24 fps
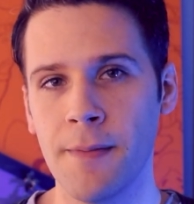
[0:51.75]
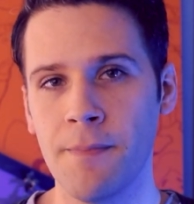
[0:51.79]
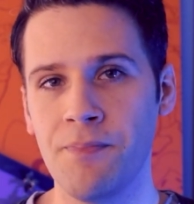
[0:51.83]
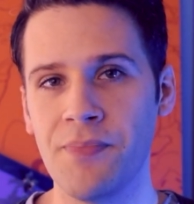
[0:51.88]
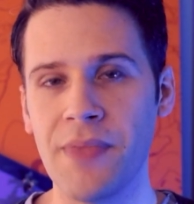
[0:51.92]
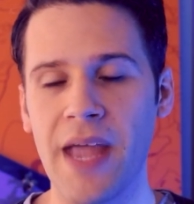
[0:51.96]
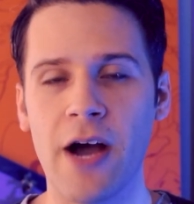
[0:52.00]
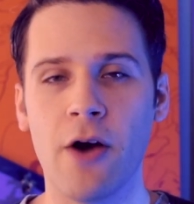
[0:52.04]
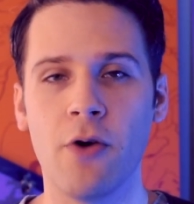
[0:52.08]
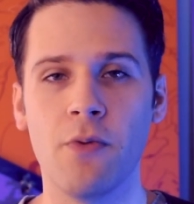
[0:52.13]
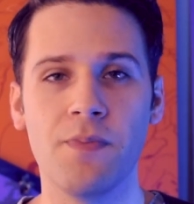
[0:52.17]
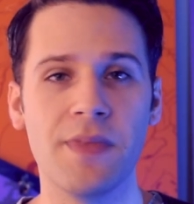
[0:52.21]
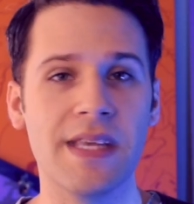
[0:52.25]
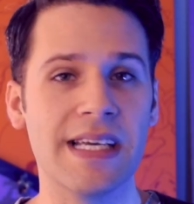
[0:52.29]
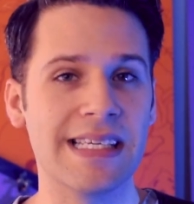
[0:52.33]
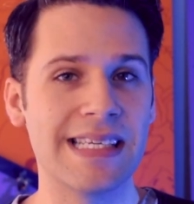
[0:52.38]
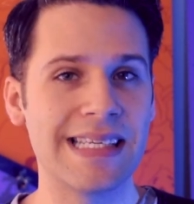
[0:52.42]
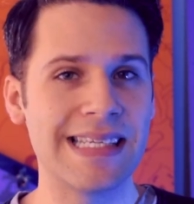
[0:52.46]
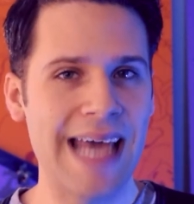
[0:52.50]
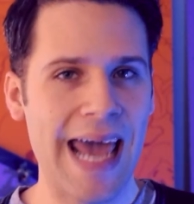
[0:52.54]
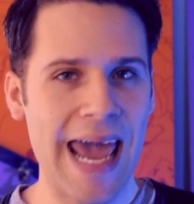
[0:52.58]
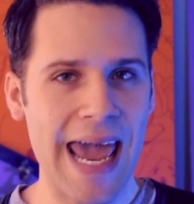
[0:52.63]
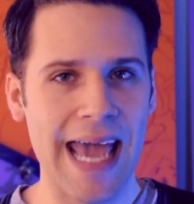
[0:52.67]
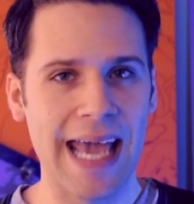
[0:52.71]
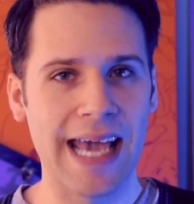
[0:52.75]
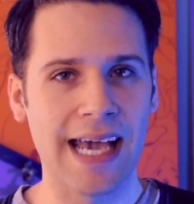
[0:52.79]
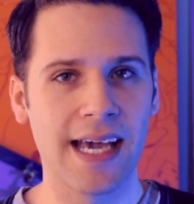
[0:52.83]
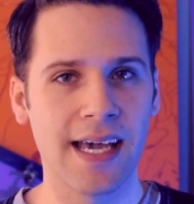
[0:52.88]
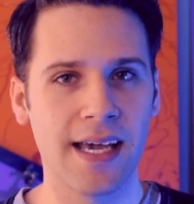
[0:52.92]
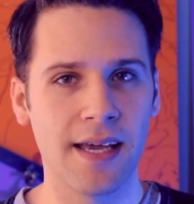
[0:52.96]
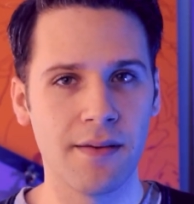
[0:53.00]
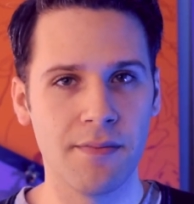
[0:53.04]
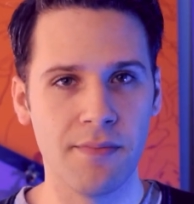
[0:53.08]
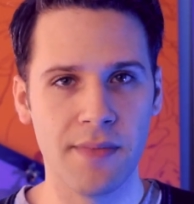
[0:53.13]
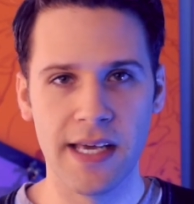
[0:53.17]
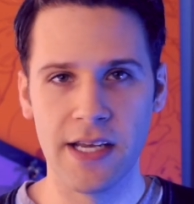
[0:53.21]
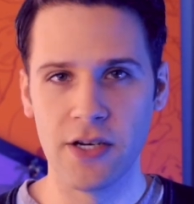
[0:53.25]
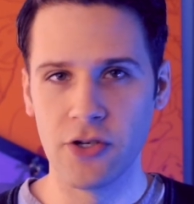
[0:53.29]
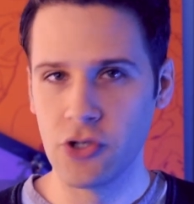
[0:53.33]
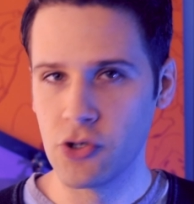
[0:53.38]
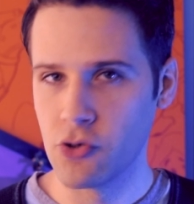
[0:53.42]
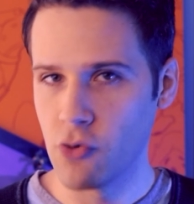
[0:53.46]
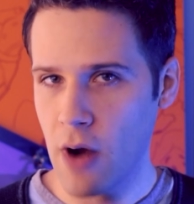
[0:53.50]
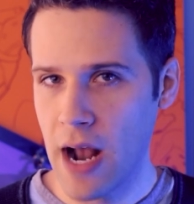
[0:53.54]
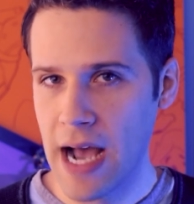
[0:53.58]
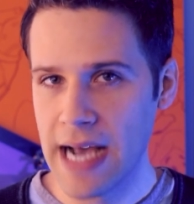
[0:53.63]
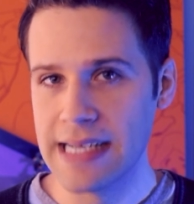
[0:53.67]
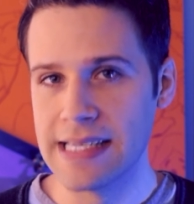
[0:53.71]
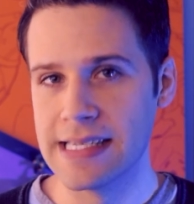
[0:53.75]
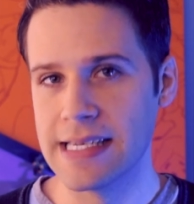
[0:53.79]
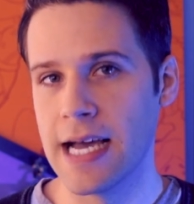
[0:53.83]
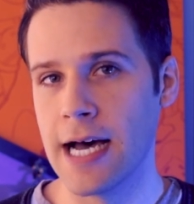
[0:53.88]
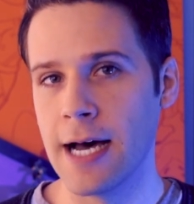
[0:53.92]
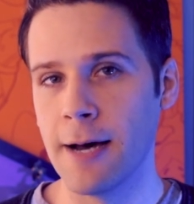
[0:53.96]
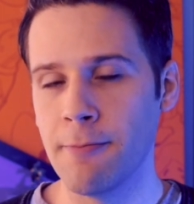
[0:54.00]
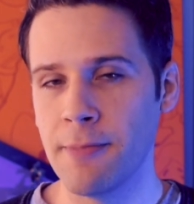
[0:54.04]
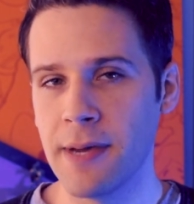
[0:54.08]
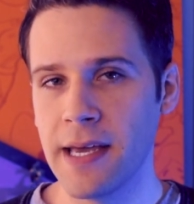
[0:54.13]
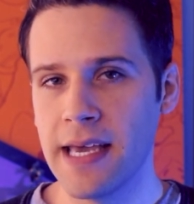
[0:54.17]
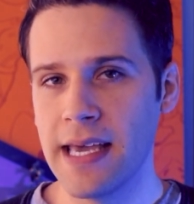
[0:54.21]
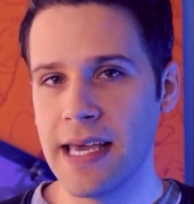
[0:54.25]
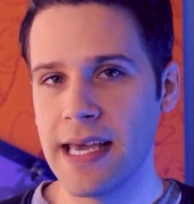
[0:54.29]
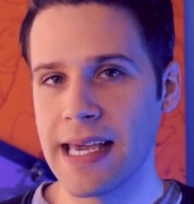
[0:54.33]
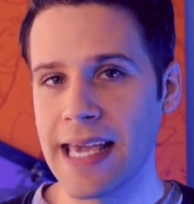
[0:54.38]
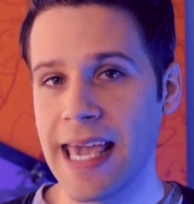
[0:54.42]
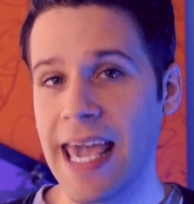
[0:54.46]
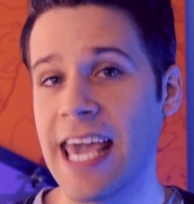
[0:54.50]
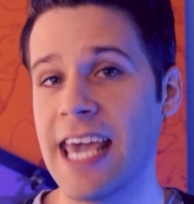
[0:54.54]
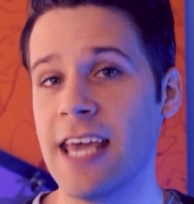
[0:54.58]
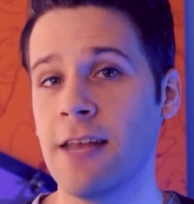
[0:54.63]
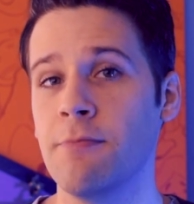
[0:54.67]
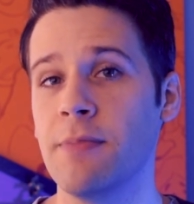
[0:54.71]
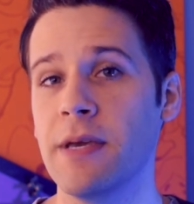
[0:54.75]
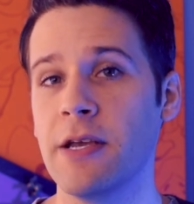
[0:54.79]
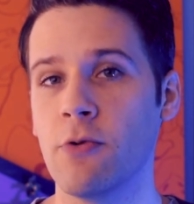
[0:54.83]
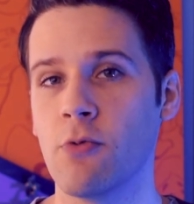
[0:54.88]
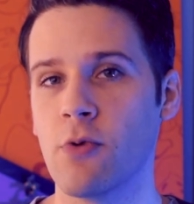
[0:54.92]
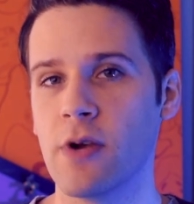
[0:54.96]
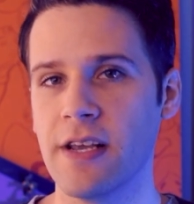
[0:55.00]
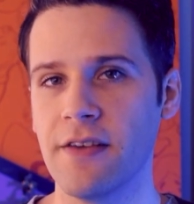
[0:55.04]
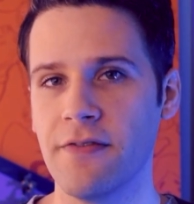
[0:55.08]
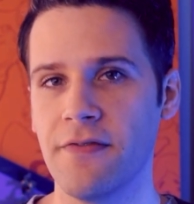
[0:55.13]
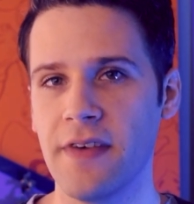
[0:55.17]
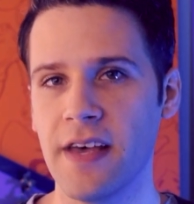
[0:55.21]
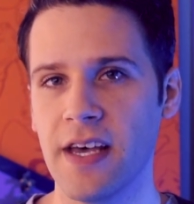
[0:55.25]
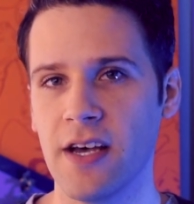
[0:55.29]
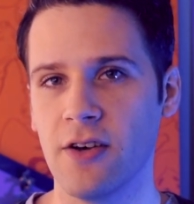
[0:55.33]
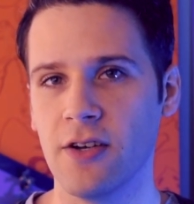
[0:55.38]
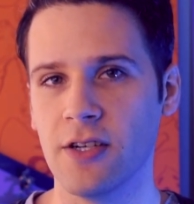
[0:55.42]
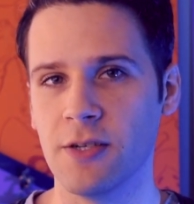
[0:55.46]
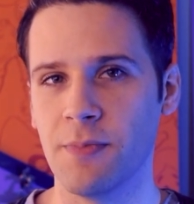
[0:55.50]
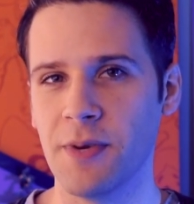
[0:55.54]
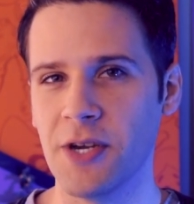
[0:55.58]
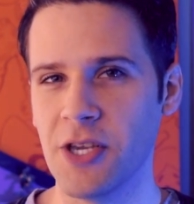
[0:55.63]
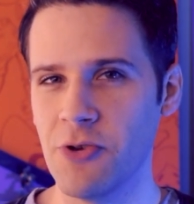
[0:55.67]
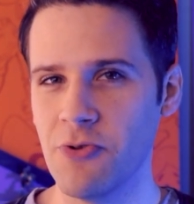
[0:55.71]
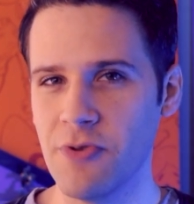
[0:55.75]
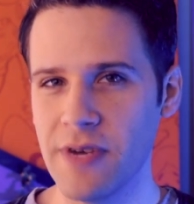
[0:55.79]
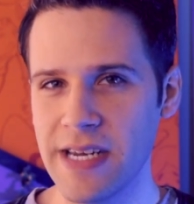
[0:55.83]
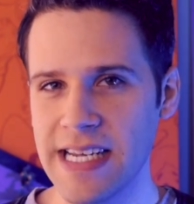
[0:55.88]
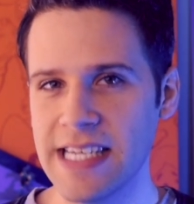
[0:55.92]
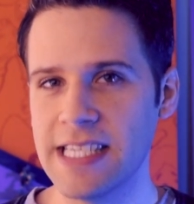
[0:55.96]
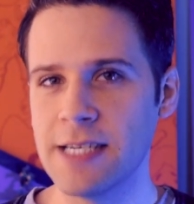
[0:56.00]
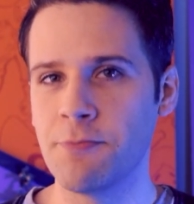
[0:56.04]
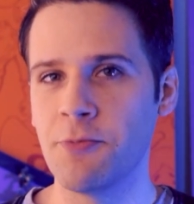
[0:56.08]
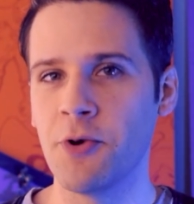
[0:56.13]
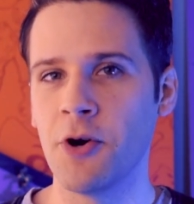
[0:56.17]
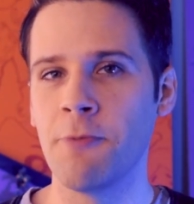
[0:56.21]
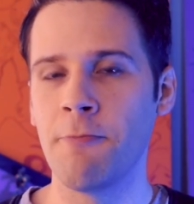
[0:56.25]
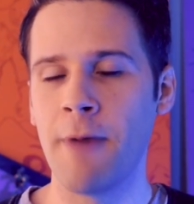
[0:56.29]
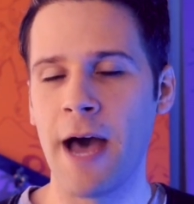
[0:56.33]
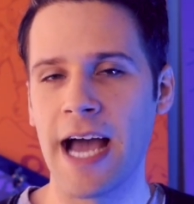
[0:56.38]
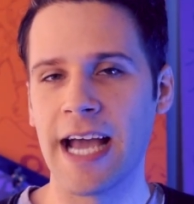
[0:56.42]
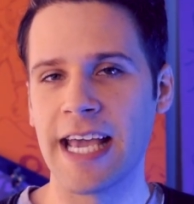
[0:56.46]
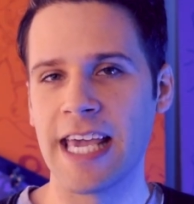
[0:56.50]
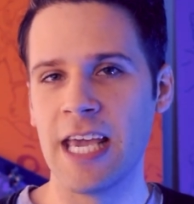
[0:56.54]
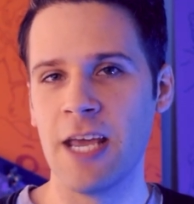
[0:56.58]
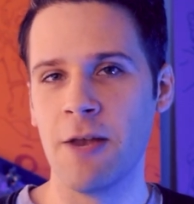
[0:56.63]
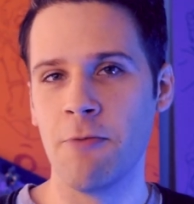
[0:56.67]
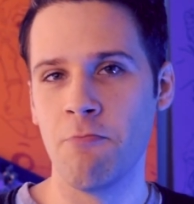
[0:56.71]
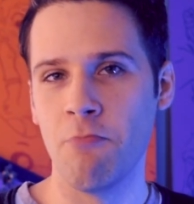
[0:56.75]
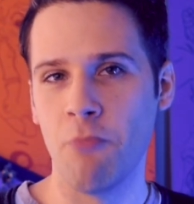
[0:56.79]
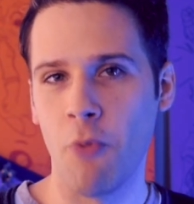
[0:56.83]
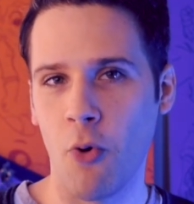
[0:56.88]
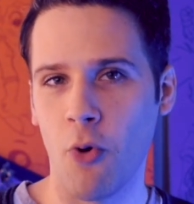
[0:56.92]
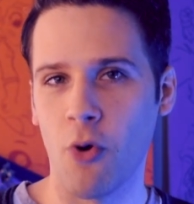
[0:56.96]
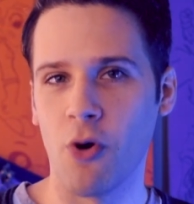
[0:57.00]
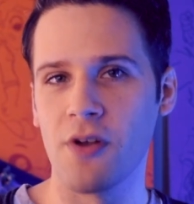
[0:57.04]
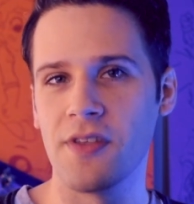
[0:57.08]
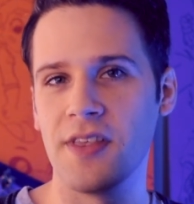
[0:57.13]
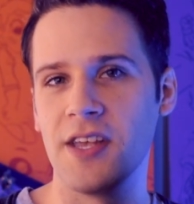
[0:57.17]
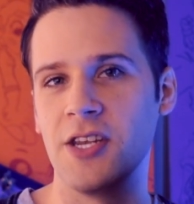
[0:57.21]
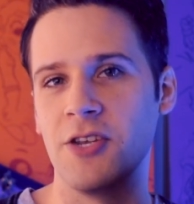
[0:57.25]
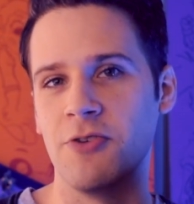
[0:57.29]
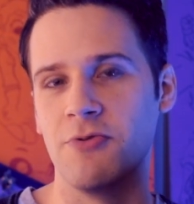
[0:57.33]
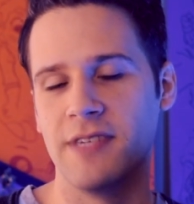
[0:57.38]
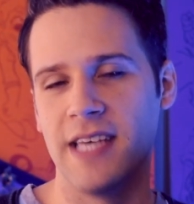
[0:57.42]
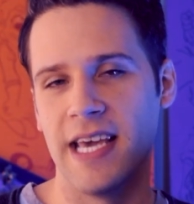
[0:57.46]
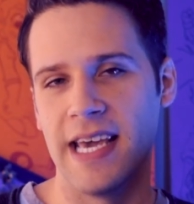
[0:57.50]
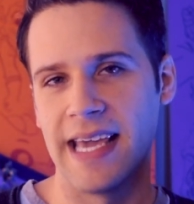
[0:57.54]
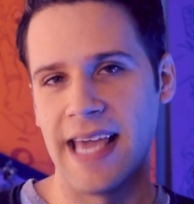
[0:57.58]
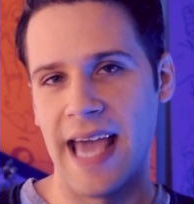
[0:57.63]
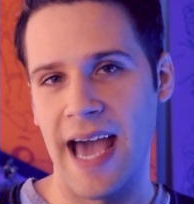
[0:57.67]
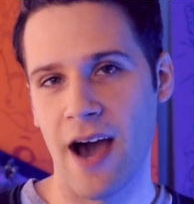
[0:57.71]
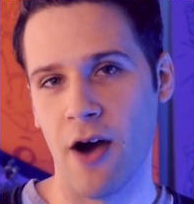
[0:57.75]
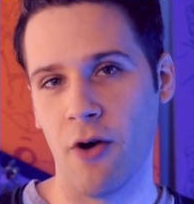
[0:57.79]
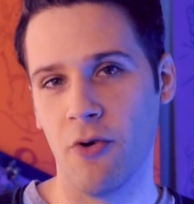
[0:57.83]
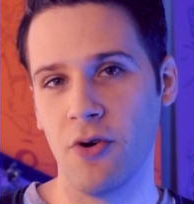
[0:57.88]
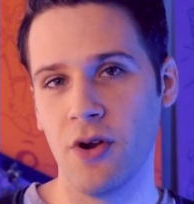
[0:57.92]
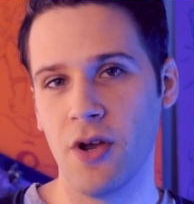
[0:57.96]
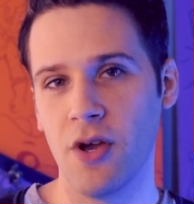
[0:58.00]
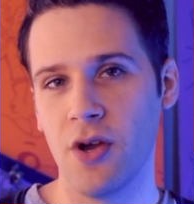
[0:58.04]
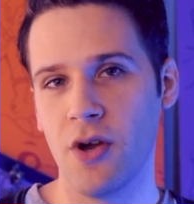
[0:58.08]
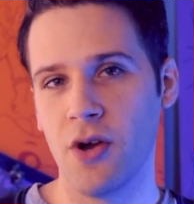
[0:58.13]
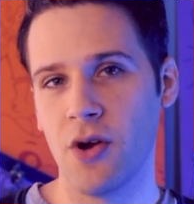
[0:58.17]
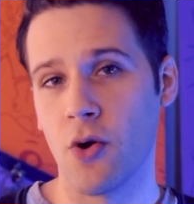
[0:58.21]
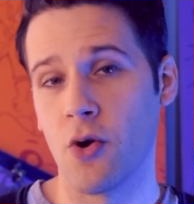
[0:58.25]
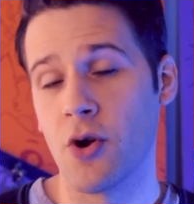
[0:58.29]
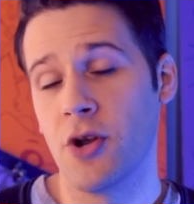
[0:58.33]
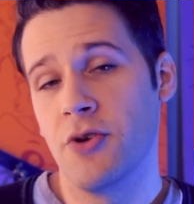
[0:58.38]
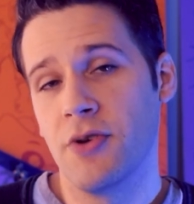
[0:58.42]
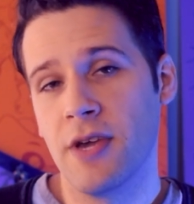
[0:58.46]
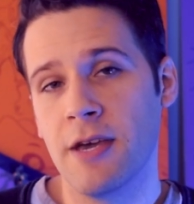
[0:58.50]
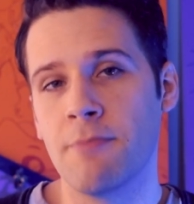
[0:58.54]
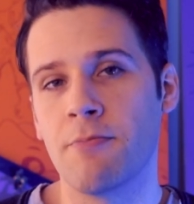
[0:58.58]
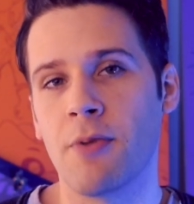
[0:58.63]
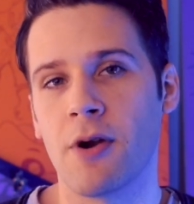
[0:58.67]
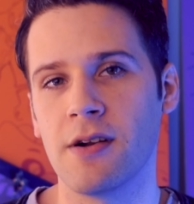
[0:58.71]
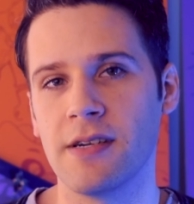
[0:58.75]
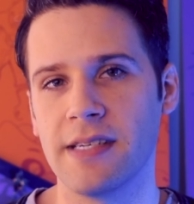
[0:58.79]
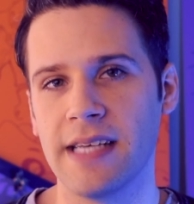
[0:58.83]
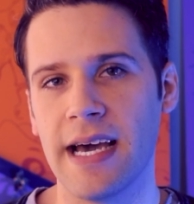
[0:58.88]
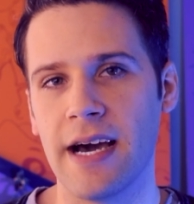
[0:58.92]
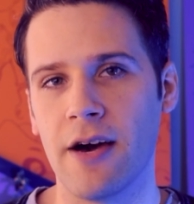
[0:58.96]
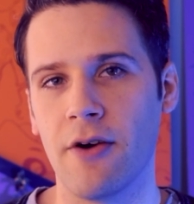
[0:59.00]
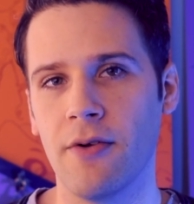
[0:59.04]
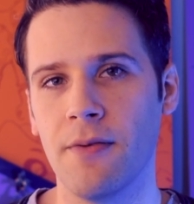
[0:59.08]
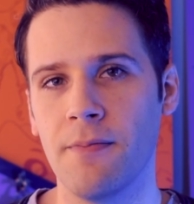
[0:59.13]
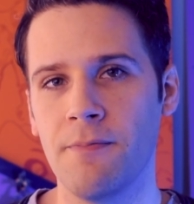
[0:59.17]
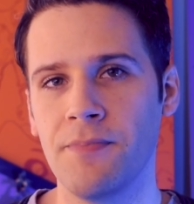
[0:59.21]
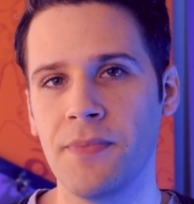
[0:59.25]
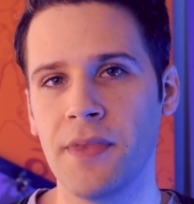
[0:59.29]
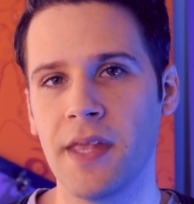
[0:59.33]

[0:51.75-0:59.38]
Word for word: Now, this tank that dries up can be refilled, but you need to put back in more than you take out, or you get burnt out.